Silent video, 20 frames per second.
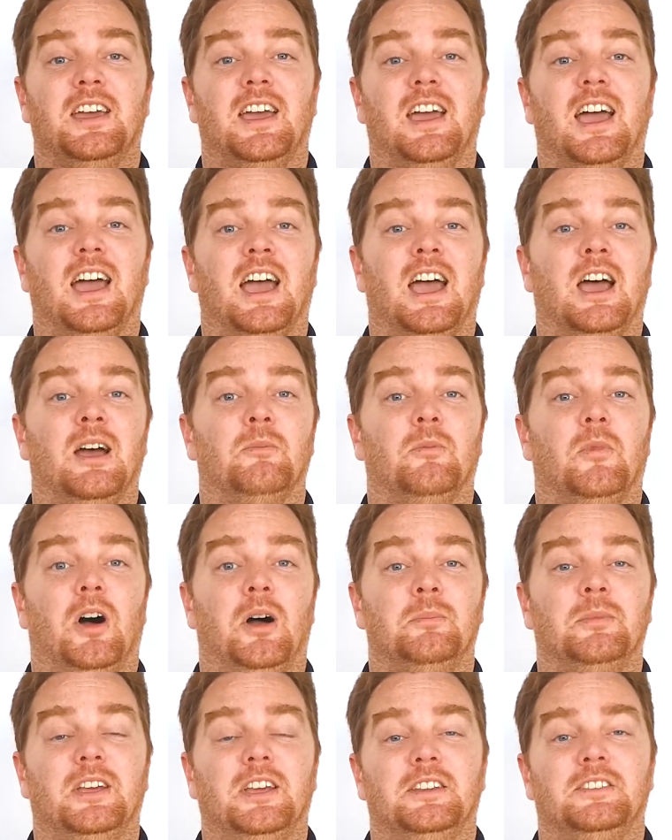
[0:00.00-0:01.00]

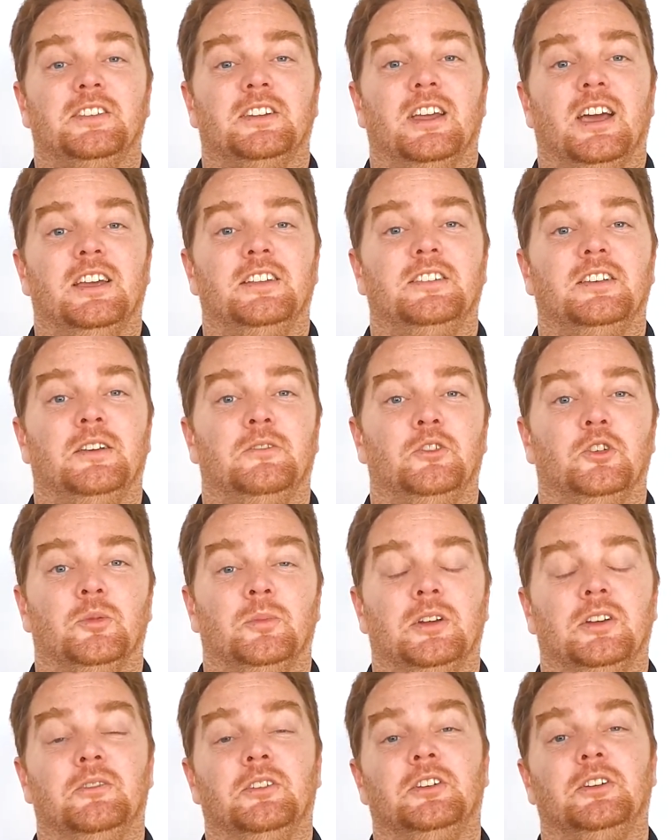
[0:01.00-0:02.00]
I'm here today to give you a
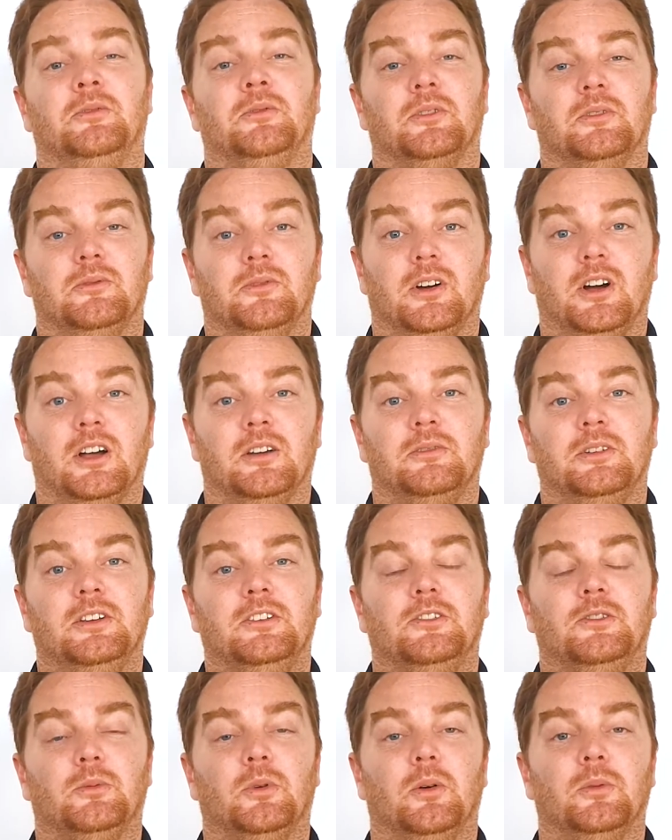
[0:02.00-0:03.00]
bit of a different
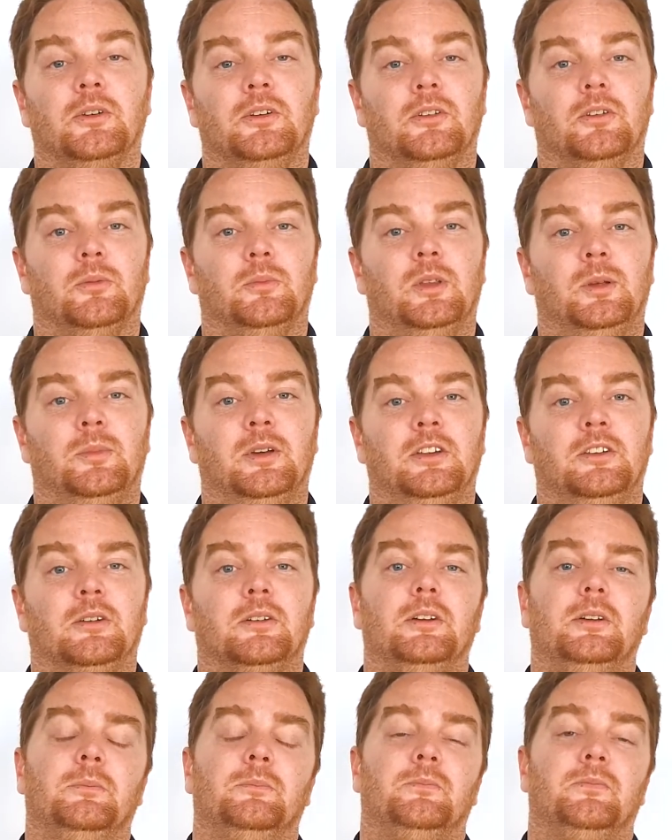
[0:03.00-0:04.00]
FyreFIX to what we'd normally be
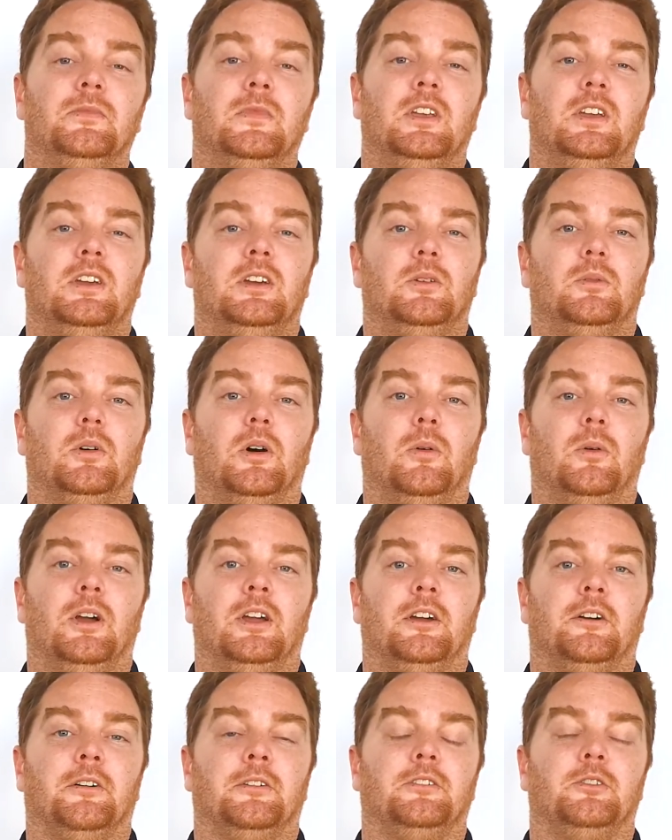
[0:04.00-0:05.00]
doing. What we're
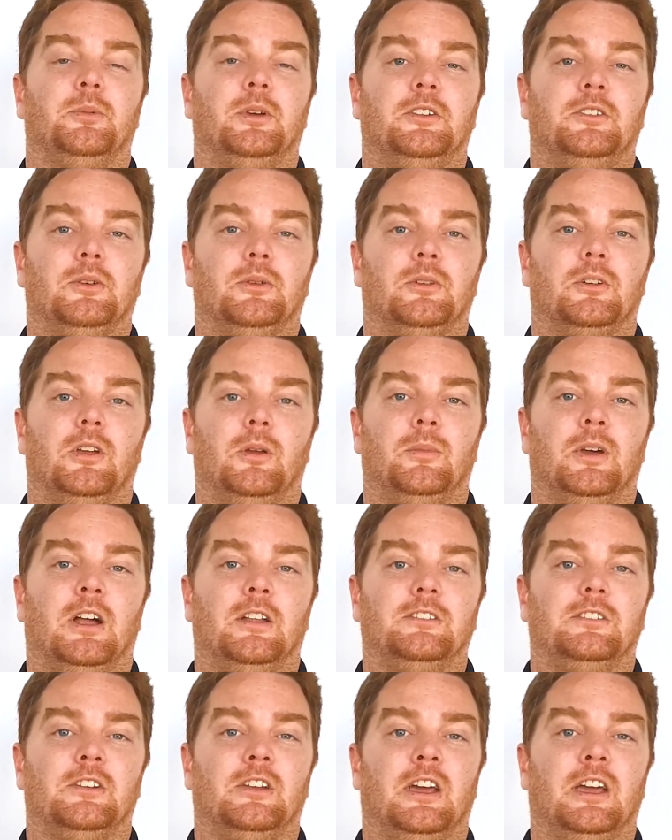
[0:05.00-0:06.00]
going to be talking about
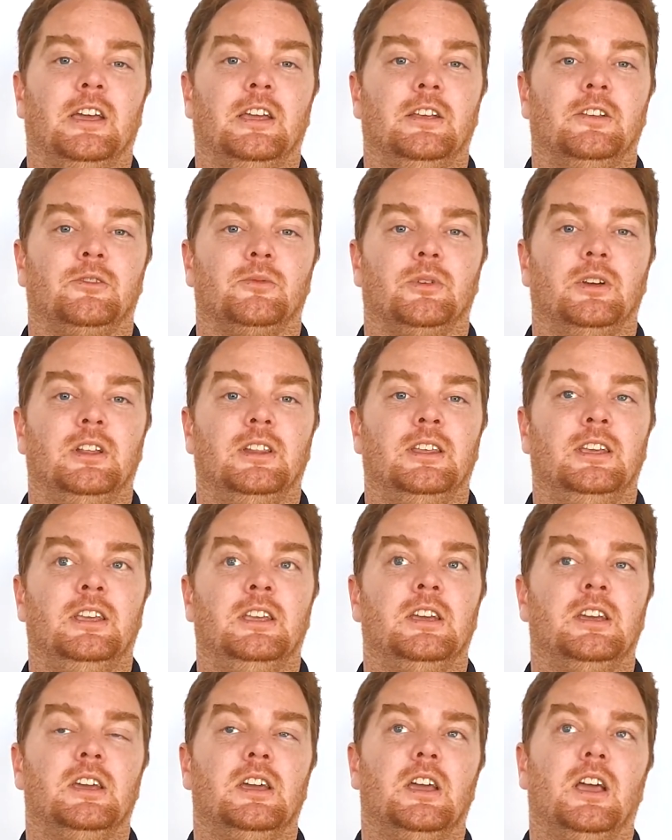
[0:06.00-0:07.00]
today is
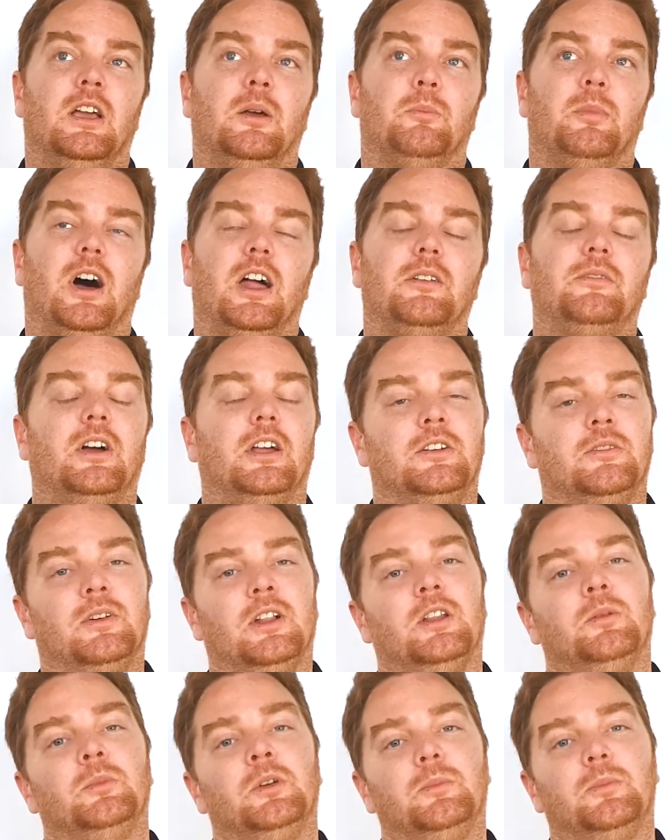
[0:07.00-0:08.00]
really part of our
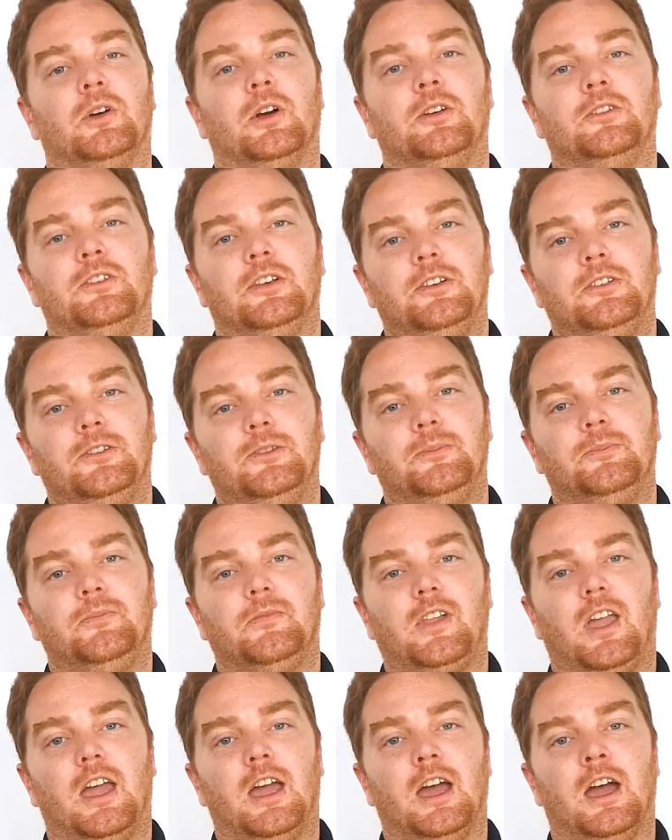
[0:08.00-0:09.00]
development process
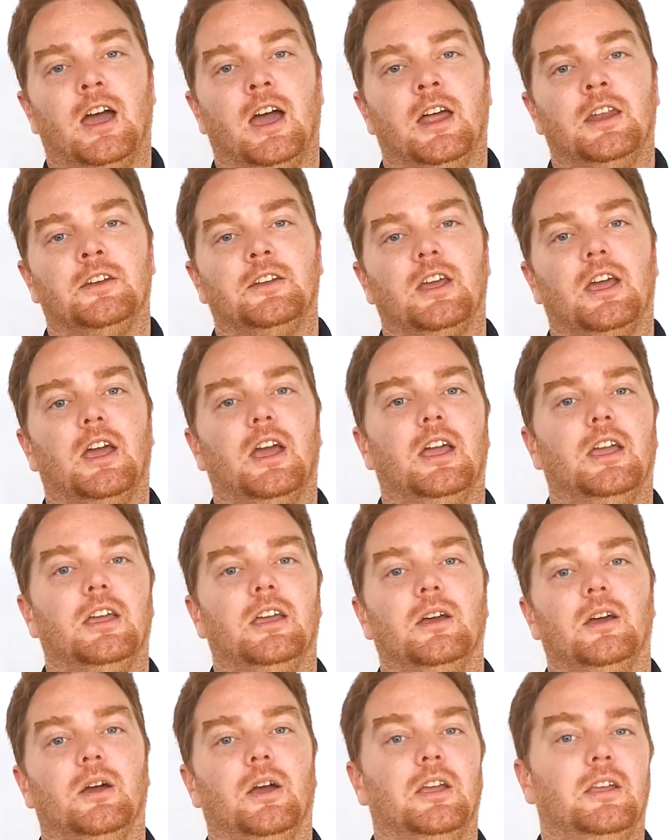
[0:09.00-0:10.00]
and
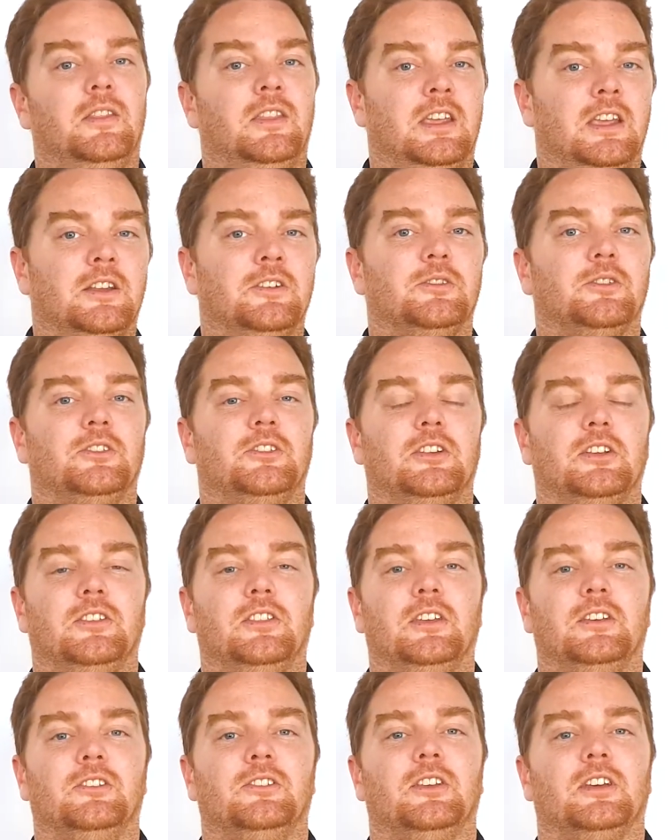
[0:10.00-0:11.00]
the interesting
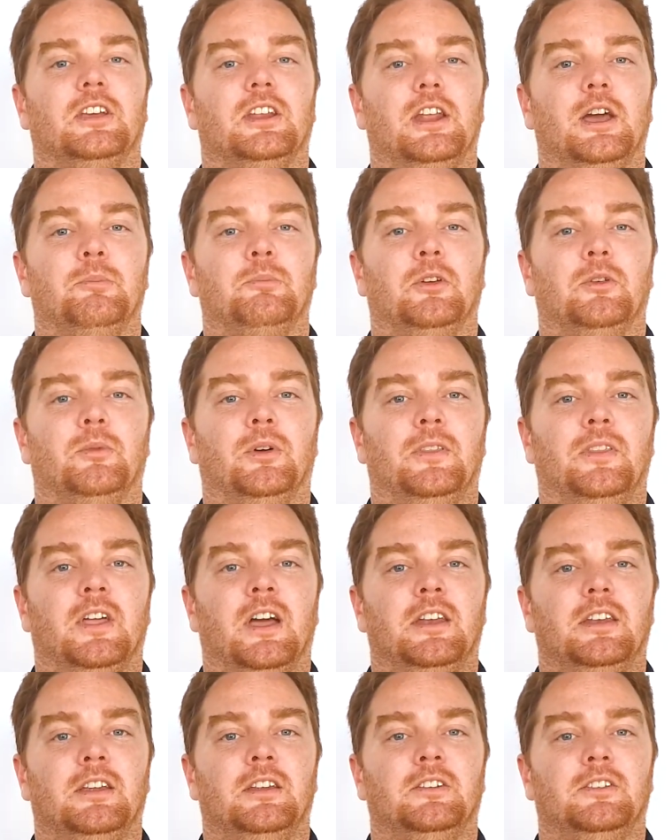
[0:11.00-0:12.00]
things that can happen when
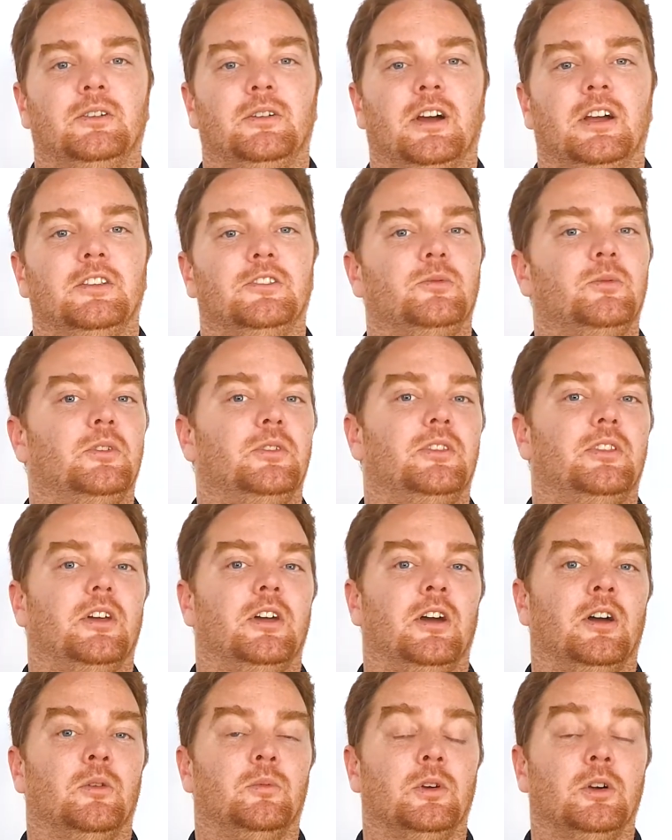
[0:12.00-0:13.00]
that integrates with
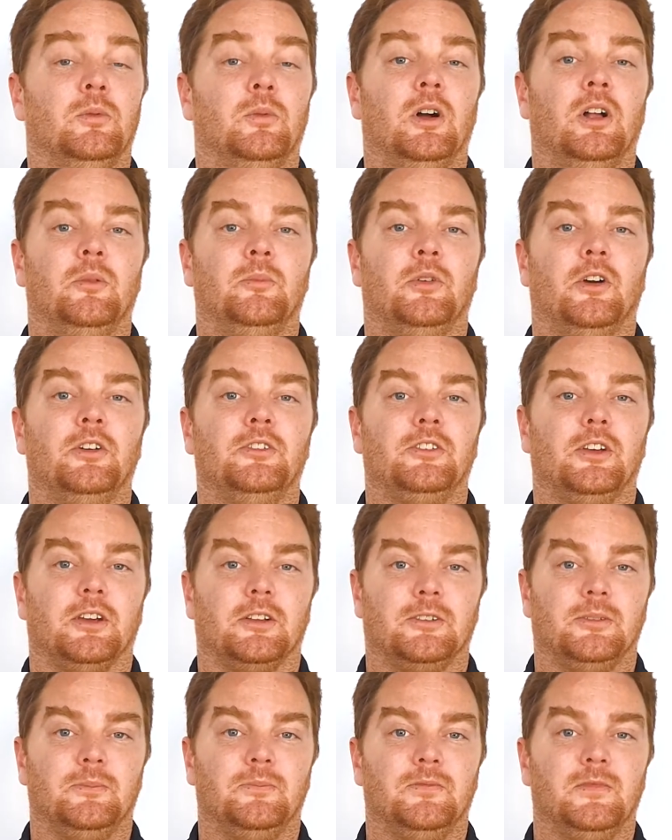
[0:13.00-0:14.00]
a real-world project.
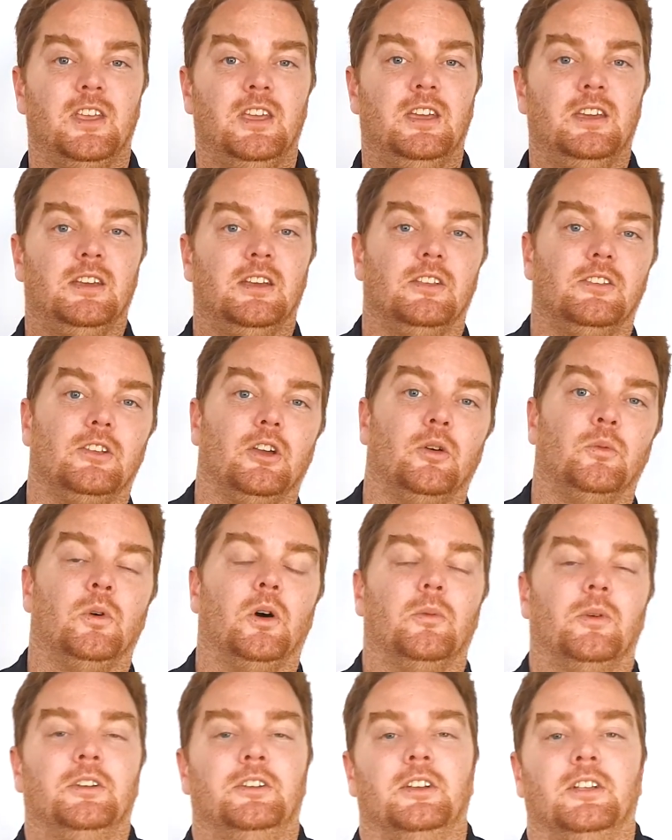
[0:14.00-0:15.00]
So what
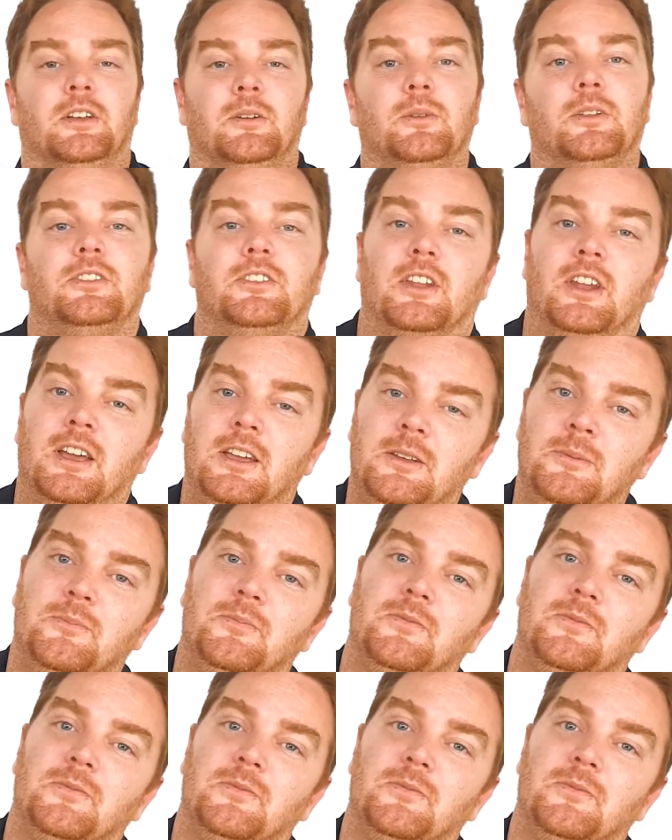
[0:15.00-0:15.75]
we're dealing with today